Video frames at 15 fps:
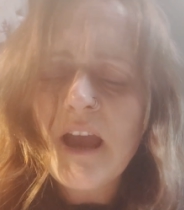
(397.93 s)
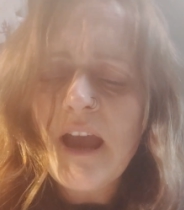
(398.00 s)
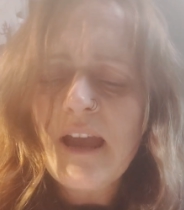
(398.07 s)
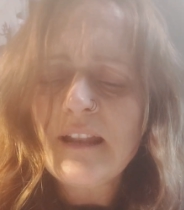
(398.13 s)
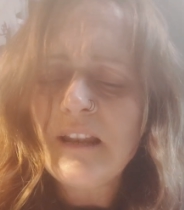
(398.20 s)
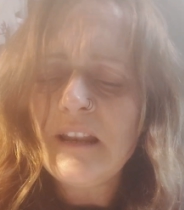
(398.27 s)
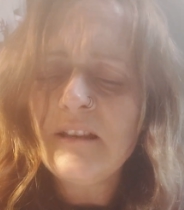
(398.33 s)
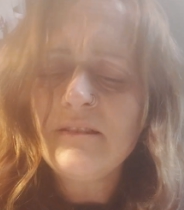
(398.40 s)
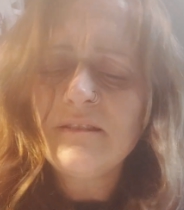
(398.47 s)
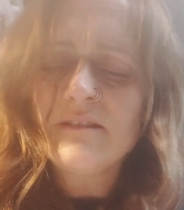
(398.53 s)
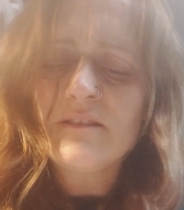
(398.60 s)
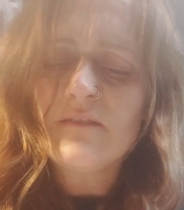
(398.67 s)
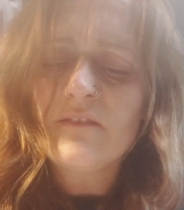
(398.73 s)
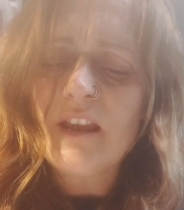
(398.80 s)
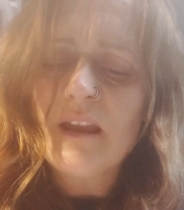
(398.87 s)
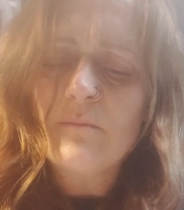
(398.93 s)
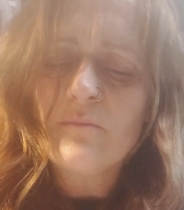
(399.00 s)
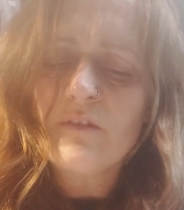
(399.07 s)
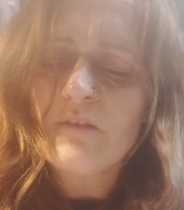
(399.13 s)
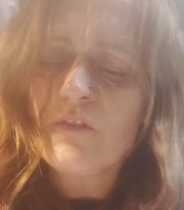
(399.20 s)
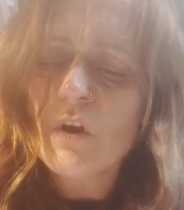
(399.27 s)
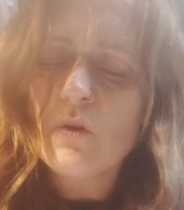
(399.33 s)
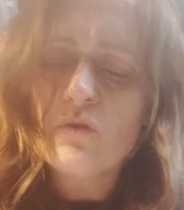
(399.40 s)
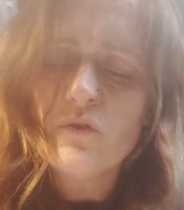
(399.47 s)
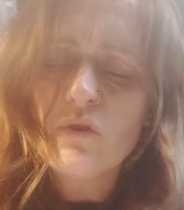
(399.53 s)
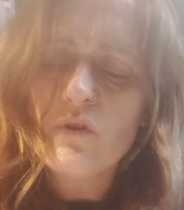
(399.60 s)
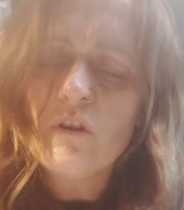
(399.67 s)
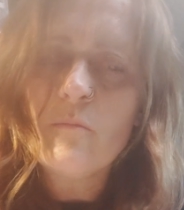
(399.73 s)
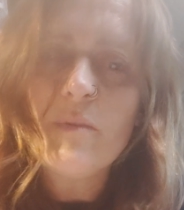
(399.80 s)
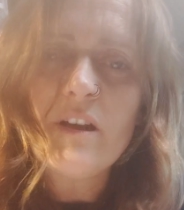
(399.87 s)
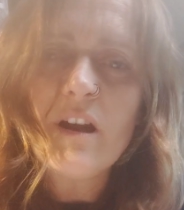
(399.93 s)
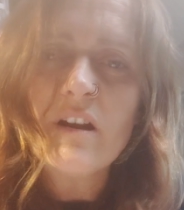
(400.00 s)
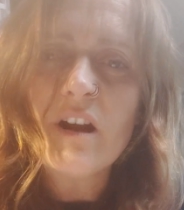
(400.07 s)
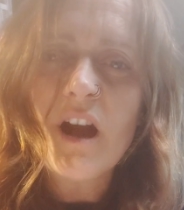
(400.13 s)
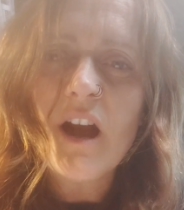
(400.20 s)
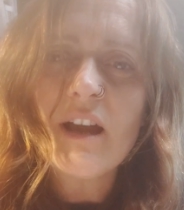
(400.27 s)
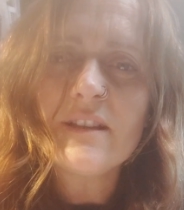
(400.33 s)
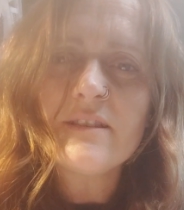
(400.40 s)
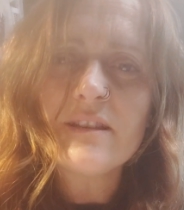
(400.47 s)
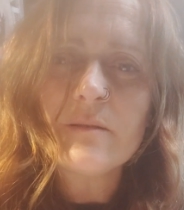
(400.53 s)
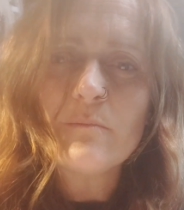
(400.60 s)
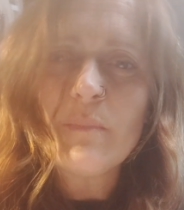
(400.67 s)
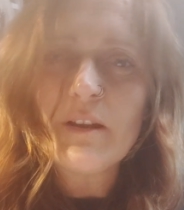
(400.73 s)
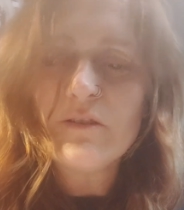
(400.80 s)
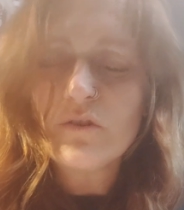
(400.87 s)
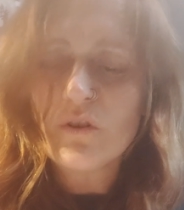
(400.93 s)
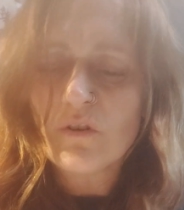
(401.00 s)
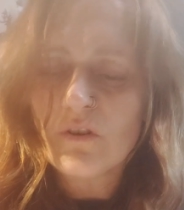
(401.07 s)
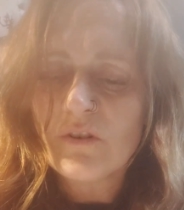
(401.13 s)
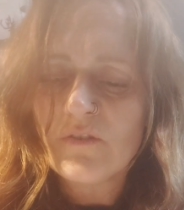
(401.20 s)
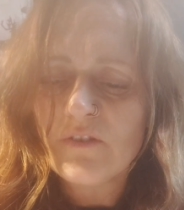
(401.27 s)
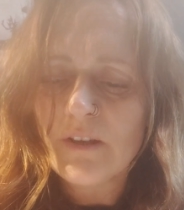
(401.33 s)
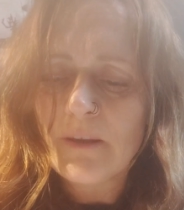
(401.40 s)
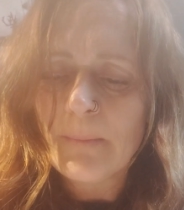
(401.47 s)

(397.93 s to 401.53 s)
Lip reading: and lists of names of those who can be our guides and mentors.